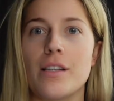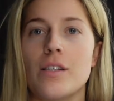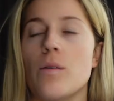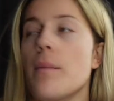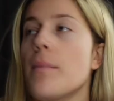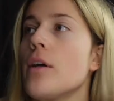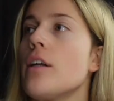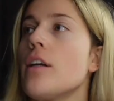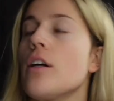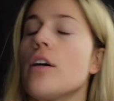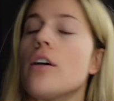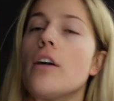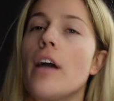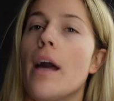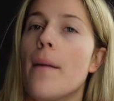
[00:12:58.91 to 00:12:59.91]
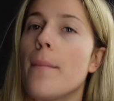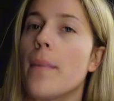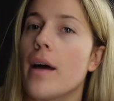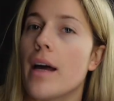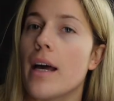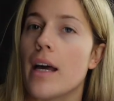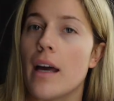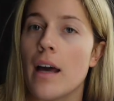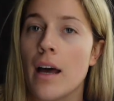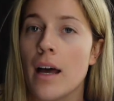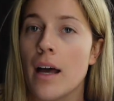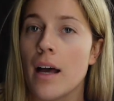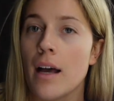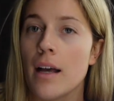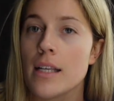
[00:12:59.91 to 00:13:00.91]
So I'm gonna go and buy
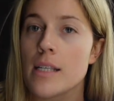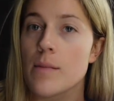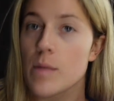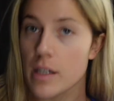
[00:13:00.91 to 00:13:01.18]
some